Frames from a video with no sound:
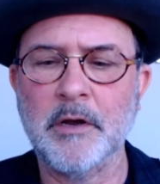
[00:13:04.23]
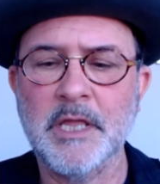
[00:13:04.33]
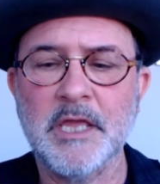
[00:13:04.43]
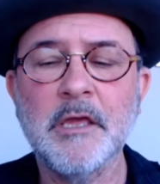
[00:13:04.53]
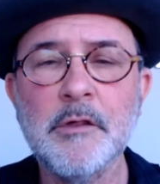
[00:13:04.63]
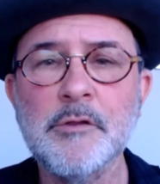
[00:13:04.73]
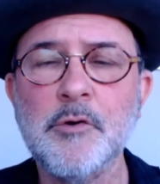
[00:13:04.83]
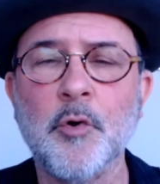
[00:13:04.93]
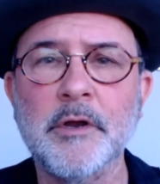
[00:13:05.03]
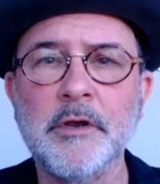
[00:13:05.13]
his
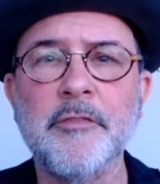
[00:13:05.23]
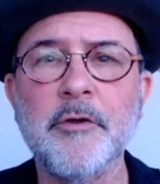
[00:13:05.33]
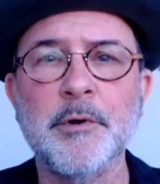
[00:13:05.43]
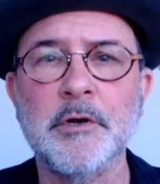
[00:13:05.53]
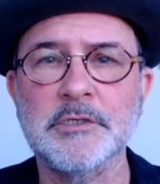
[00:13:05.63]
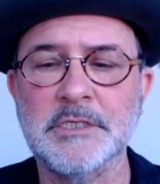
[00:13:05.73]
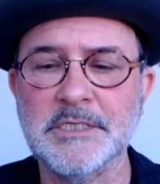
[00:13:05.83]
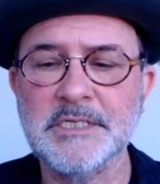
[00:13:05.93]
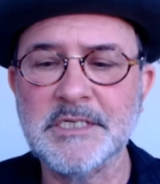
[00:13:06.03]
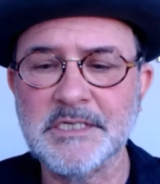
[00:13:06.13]
or another person's
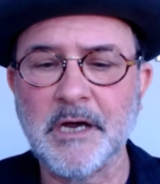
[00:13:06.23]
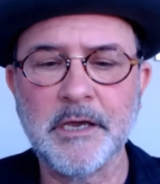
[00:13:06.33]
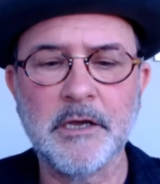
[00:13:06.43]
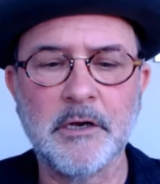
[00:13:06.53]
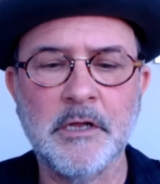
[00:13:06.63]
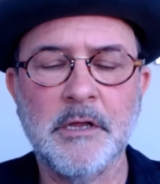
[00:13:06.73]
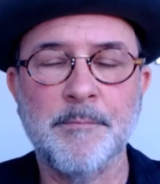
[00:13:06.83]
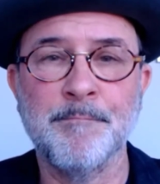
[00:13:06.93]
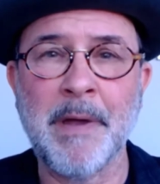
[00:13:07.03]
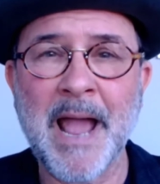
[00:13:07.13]
desire
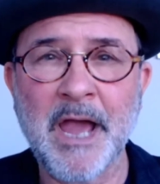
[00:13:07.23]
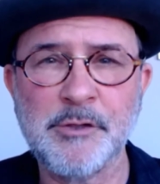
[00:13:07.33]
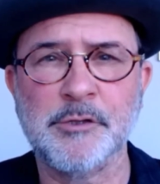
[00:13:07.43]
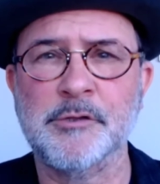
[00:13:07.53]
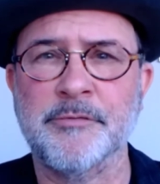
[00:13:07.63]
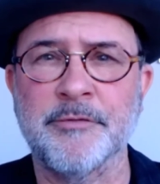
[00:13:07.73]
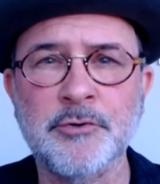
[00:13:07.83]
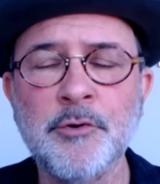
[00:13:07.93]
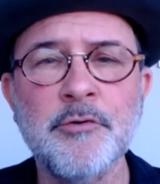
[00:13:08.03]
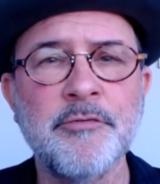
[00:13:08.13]
masks the
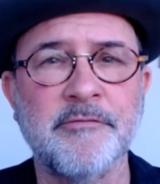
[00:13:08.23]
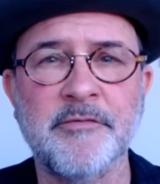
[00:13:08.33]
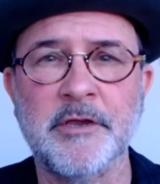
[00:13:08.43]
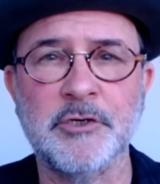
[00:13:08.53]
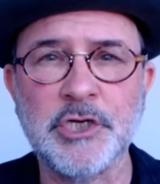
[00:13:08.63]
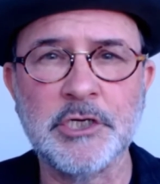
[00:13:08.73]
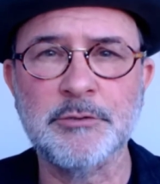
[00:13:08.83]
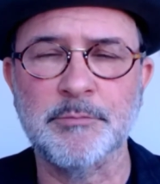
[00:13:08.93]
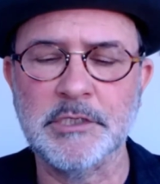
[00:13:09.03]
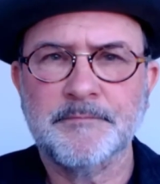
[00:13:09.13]
truth of their
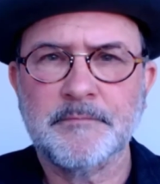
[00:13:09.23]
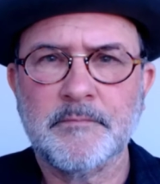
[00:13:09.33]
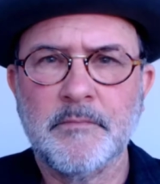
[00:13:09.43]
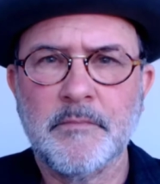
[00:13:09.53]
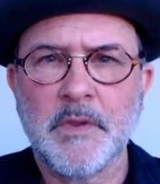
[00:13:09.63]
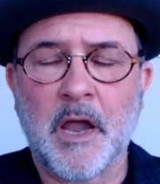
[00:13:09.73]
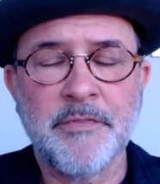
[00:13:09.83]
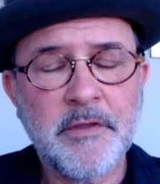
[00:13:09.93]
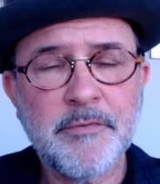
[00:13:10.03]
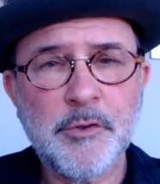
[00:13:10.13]
judgments. I
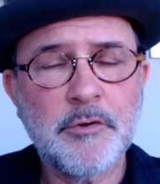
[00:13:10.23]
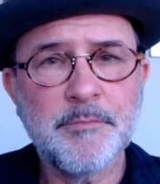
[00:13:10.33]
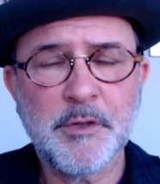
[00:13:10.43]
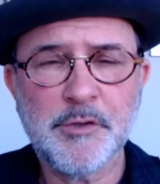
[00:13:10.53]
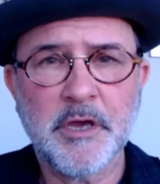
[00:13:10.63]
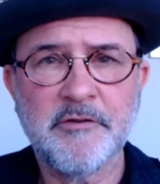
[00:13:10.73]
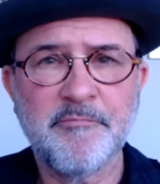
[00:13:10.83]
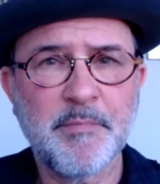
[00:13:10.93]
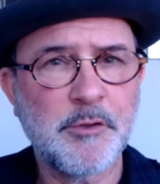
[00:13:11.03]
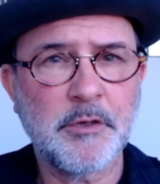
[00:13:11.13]
think this could be said of
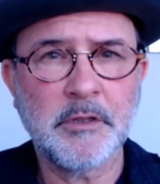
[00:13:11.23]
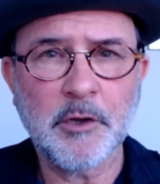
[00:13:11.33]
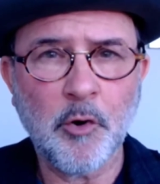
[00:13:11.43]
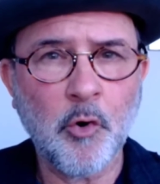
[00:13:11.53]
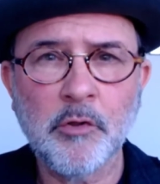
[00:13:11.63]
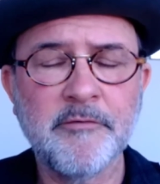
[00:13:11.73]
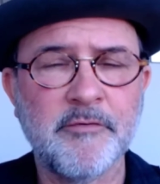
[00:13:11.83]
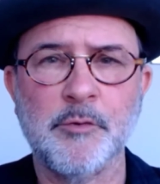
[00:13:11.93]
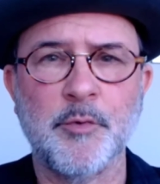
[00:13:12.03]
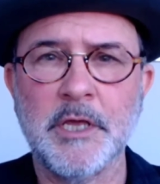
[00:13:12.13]
basically all of
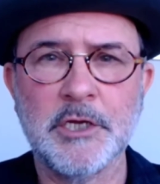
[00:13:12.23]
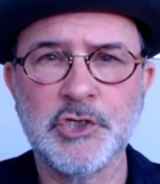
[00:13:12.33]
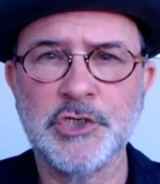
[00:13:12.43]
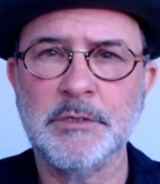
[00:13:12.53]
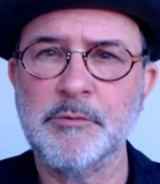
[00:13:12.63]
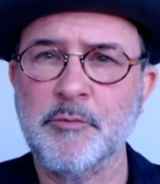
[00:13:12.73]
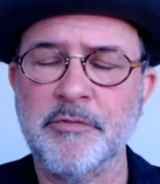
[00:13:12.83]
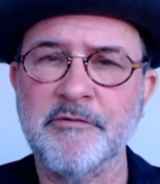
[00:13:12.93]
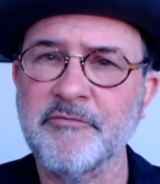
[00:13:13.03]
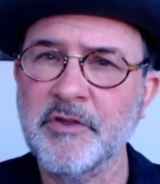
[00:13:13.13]
his relationships with
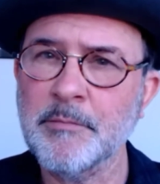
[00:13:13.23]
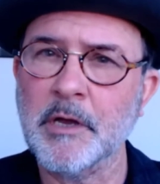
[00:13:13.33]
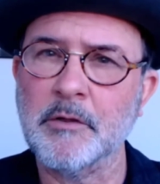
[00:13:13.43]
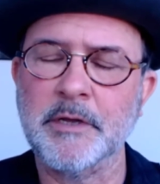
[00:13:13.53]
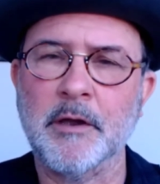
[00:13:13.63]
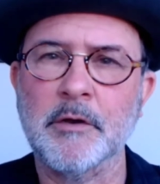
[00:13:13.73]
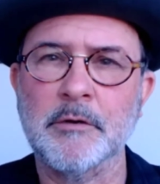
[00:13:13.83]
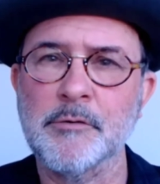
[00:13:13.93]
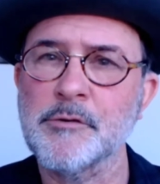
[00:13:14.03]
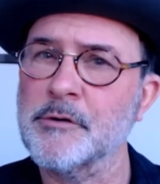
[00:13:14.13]
the female
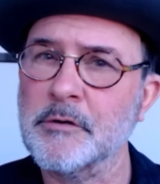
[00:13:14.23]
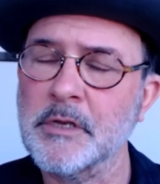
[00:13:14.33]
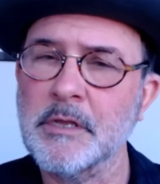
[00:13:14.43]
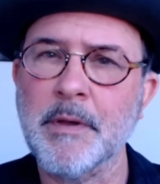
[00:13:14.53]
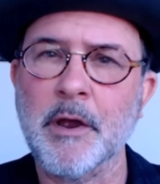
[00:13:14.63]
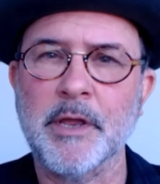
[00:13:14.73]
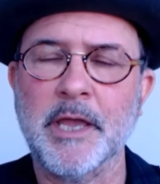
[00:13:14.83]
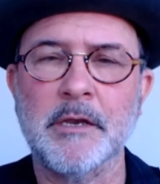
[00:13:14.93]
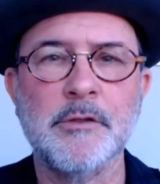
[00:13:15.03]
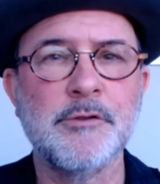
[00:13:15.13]
characters, certainly
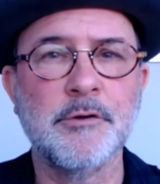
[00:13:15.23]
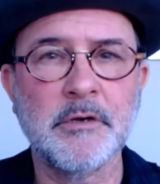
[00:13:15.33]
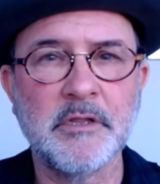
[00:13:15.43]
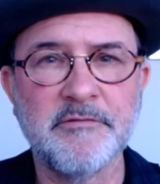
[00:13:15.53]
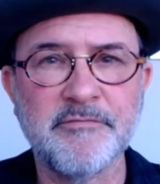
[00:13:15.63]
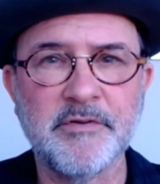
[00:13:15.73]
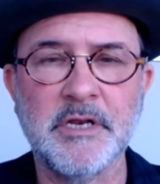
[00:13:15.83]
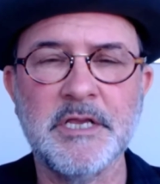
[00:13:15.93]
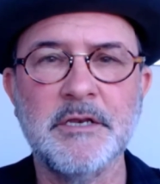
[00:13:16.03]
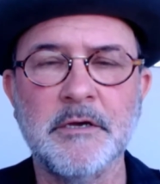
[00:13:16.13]
Marianne, certainly
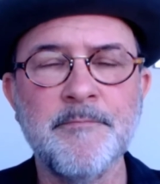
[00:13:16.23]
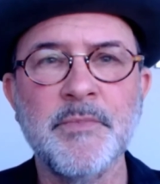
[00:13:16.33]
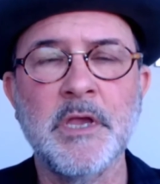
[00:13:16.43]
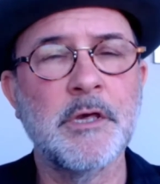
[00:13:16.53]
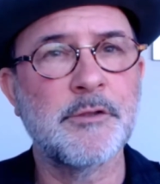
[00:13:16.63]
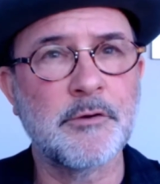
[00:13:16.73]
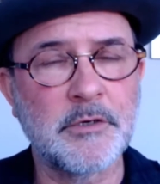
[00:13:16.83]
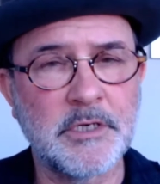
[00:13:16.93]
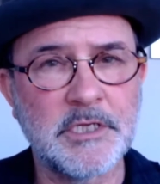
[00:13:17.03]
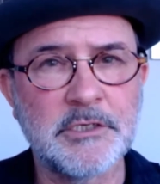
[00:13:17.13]
Philine,
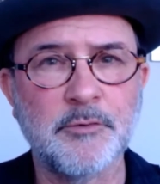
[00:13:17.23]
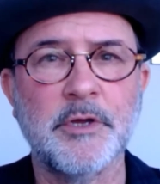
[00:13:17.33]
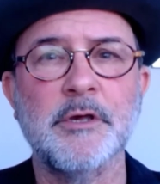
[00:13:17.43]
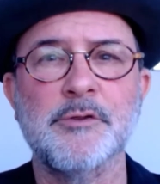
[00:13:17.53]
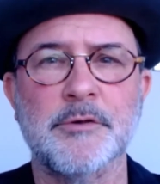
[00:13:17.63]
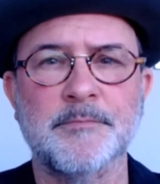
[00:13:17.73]
certainly Teresa.